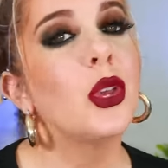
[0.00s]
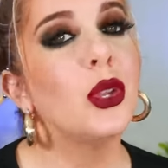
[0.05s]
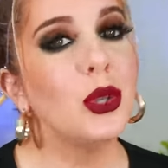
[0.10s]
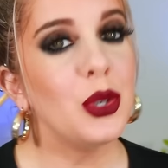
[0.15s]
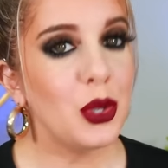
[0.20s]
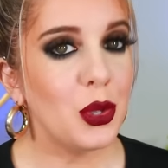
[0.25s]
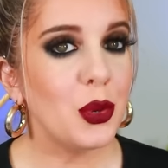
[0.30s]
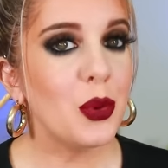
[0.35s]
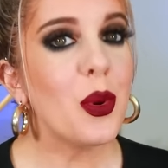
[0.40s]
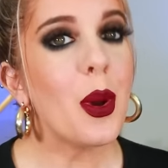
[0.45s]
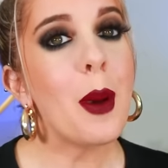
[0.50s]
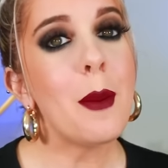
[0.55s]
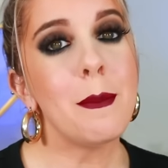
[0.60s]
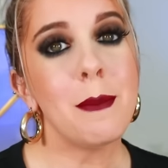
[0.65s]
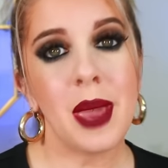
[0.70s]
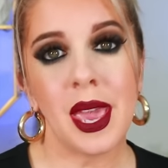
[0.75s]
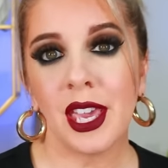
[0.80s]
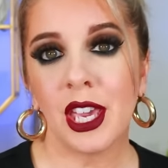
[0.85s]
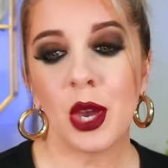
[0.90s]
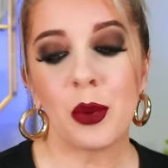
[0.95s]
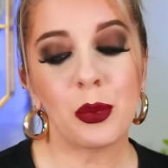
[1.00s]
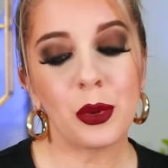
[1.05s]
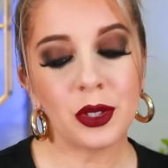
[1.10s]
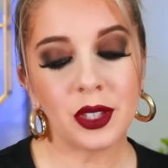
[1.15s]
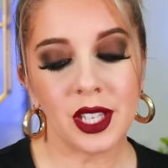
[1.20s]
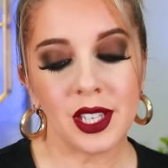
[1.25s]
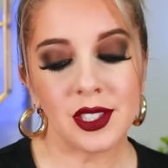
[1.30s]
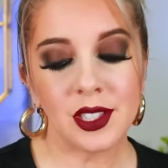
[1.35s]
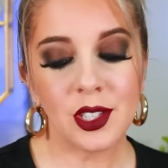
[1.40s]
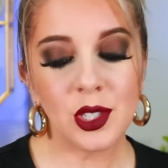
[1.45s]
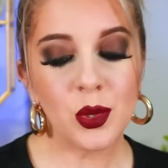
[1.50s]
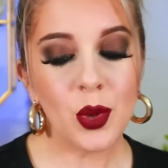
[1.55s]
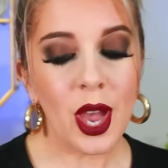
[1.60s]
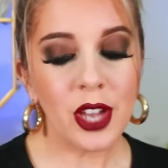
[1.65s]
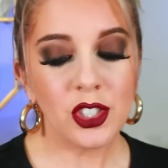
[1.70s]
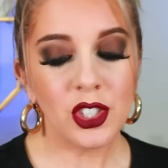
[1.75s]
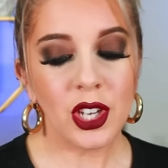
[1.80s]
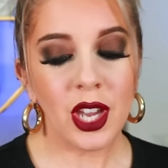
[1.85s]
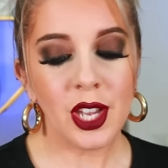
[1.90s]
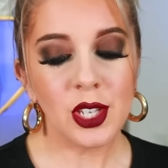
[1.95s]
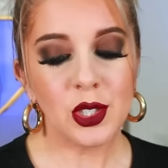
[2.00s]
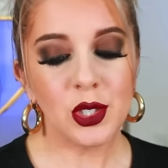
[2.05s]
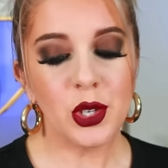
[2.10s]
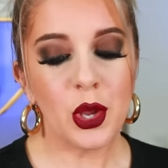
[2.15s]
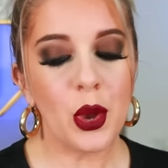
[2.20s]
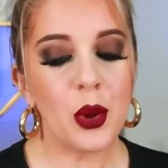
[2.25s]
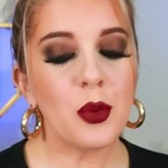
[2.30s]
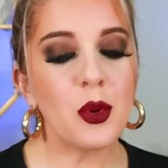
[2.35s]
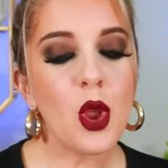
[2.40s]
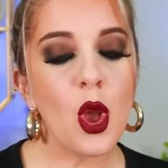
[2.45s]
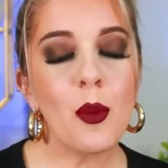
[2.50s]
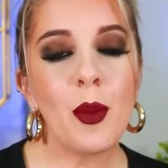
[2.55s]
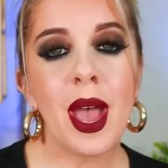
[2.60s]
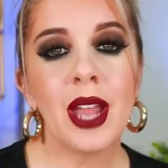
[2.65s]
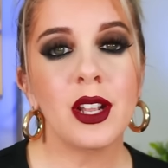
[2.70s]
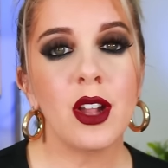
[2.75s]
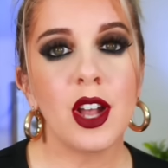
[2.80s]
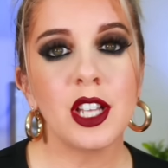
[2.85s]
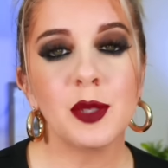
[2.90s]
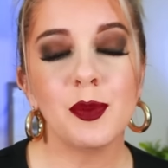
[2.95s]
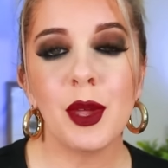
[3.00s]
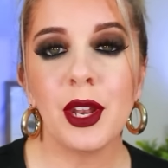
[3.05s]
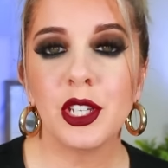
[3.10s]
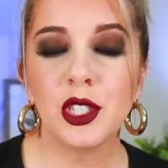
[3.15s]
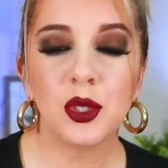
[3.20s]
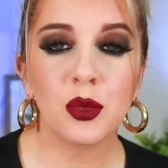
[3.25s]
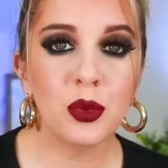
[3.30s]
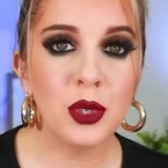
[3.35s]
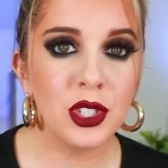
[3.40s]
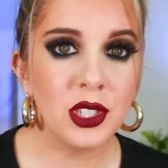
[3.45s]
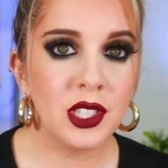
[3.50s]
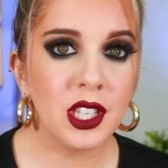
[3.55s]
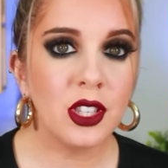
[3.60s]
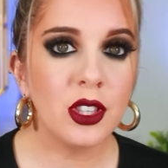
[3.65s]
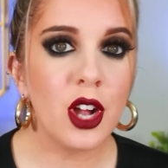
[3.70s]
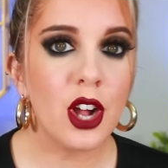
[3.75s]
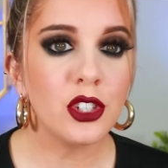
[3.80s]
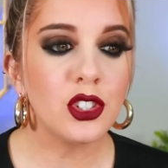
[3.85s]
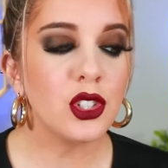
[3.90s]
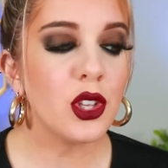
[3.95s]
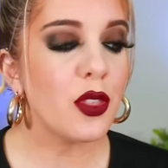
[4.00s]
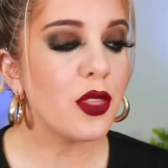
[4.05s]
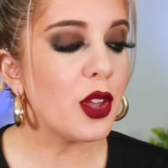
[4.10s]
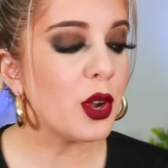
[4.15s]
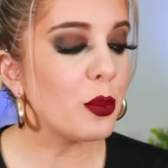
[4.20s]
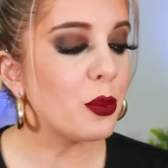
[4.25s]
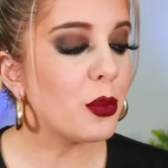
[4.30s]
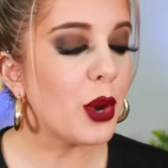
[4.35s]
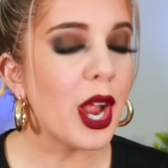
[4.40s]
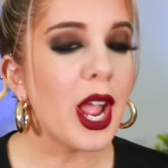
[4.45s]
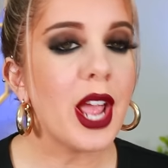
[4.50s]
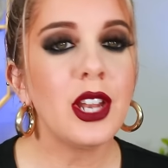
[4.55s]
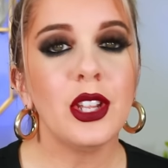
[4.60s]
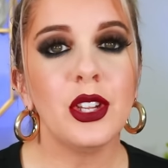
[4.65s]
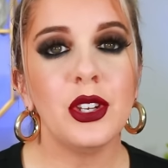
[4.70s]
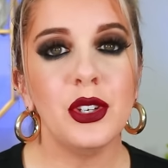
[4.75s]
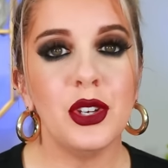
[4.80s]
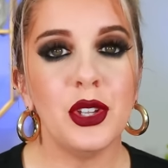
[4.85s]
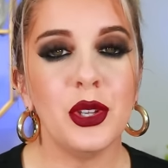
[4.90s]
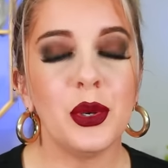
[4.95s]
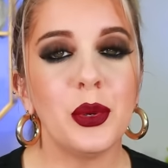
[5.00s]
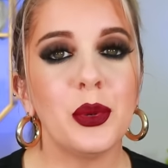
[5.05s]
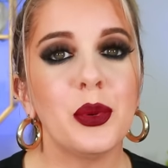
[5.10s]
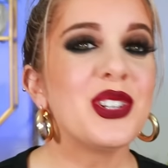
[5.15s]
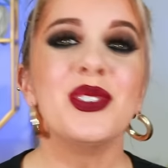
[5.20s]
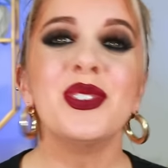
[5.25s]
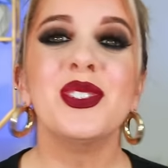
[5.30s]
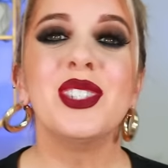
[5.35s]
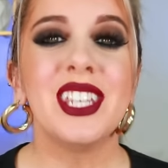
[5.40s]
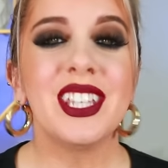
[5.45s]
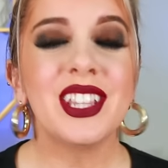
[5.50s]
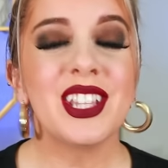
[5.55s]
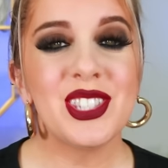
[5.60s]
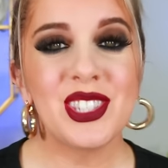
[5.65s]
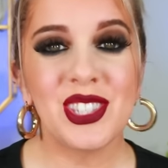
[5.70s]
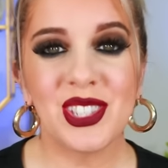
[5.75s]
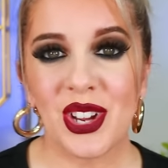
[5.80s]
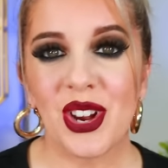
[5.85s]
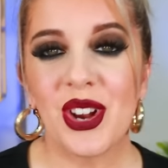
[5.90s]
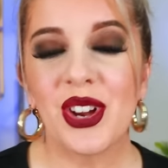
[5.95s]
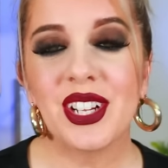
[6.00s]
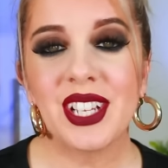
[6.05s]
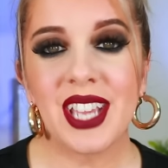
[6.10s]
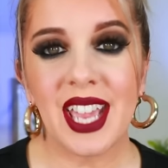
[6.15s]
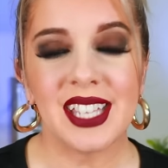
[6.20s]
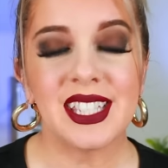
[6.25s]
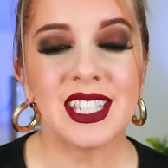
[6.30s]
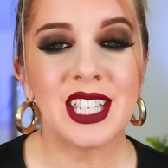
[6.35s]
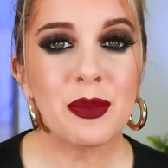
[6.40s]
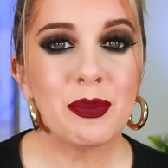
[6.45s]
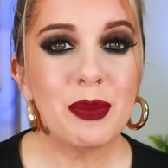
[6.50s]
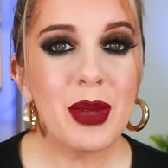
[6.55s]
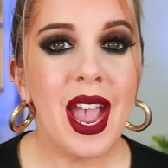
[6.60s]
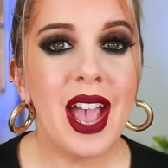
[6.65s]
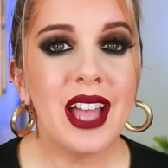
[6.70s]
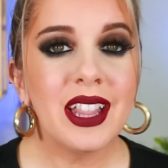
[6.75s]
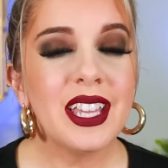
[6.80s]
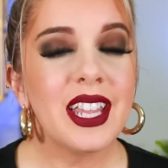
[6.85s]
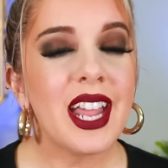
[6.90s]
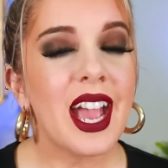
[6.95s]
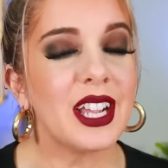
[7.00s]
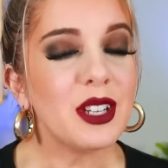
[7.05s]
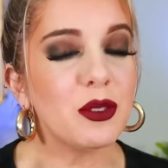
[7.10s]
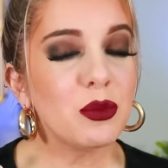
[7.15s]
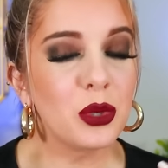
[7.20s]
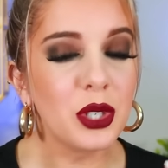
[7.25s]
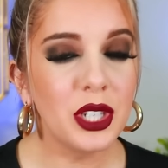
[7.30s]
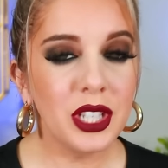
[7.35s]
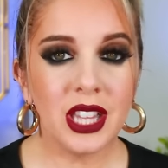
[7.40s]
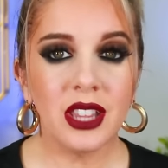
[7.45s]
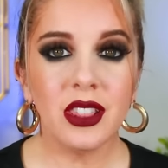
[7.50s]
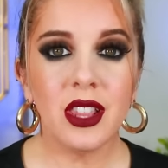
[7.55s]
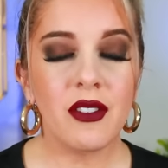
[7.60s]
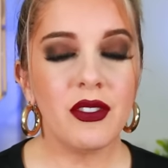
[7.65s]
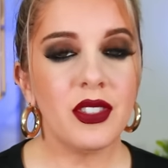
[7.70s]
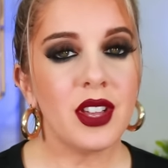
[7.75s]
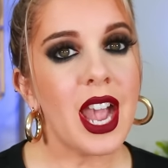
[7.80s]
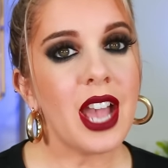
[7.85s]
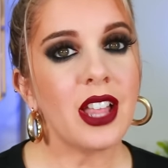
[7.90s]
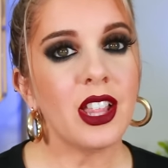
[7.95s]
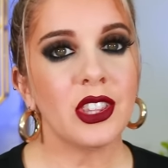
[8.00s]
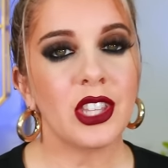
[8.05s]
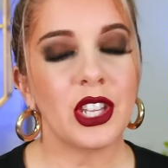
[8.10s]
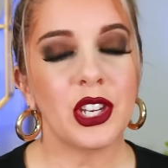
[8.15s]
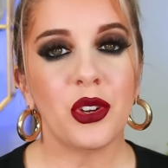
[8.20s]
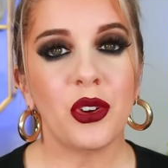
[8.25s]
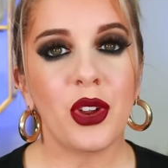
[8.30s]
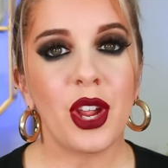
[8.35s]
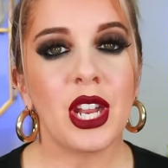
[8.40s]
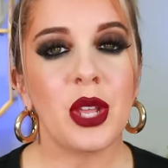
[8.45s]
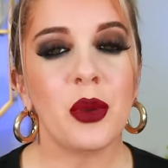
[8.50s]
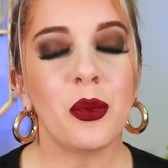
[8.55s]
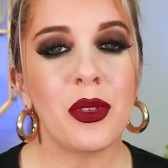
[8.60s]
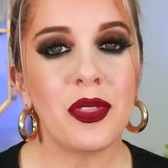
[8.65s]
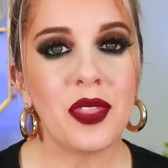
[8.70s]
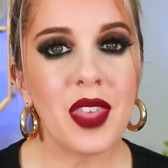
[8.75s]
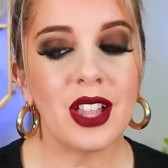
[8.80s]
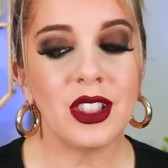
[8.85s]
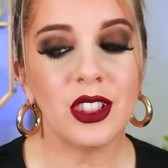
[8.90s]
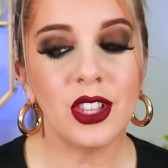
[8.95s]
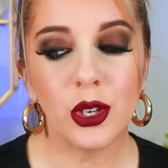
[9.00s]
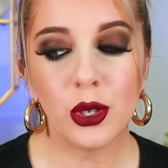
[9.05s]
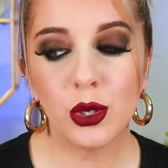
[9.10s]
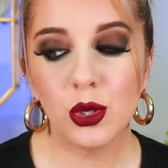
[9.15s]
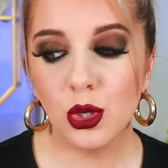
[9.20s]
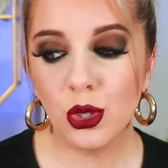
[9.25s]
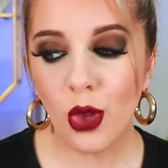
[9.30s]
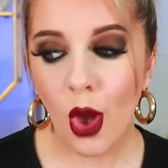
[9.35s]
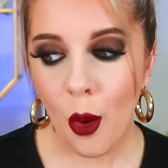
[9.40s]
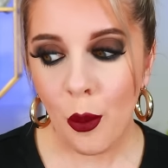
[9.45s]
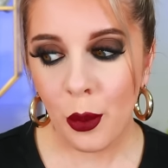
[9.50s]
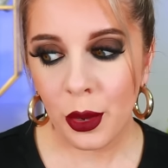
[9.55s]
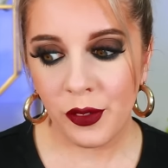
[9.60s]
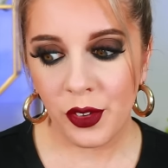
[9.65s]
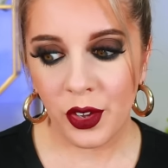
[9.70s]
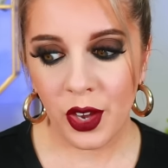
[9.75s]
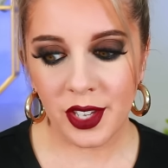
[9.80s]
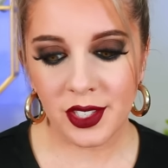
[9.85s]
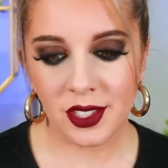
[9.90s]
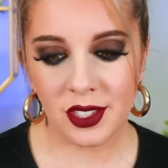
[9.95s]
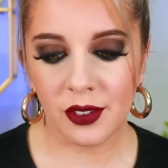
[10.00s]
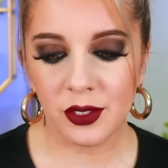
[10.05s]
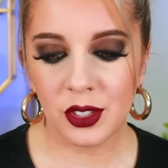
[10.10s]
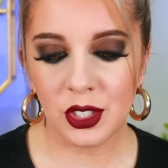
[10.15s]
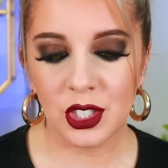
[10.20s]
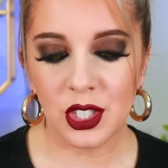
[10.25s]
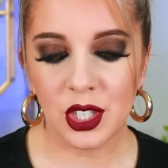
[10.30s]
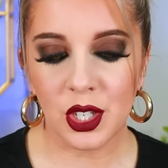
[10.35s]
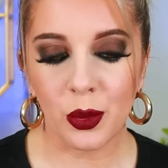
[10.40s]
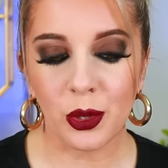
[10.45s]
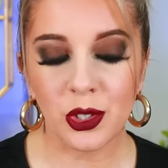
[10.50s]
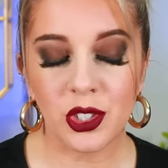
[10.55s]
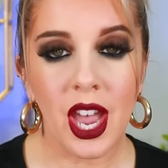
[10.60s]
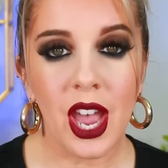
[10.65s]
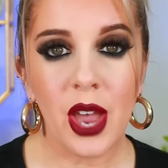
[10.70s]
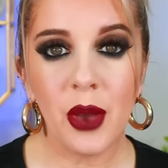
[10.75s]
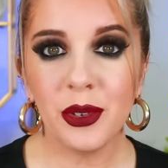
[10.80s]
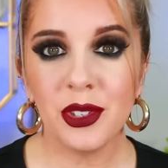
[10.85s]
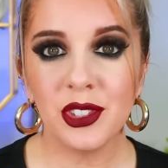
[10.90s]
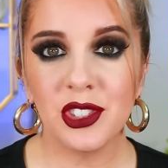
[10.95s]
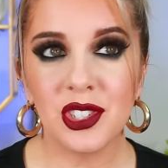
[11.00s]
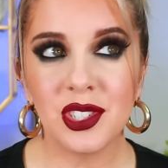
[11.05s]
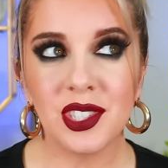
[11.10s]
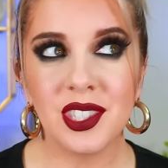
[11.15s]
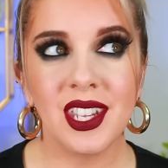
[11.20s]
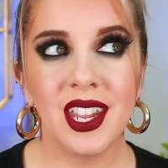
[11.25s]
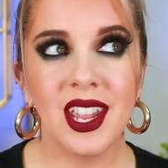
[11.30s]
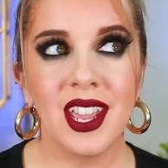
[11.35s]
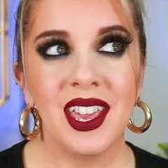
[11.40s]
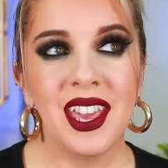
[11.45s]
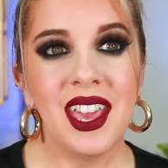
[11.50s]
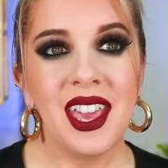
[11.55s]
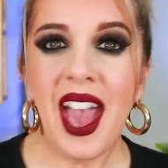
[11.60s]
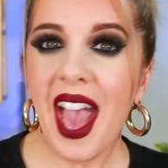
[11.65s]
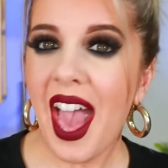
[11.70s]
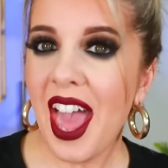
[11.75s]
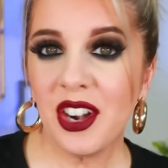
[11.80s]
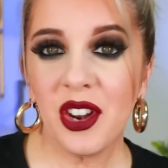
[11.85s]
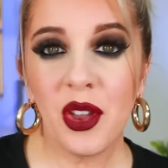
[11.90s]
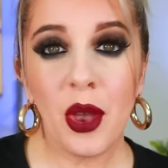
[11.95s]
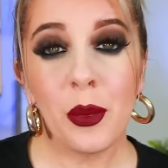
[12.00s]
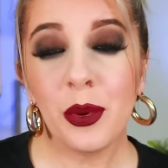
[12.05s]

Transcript: new makeup releases so as you guys know nomad cosmetics recently launched their brand new new zealand Star Gazing palette i really love the eye look that i created with that look so many of you guys loved it too which i was just I don't know.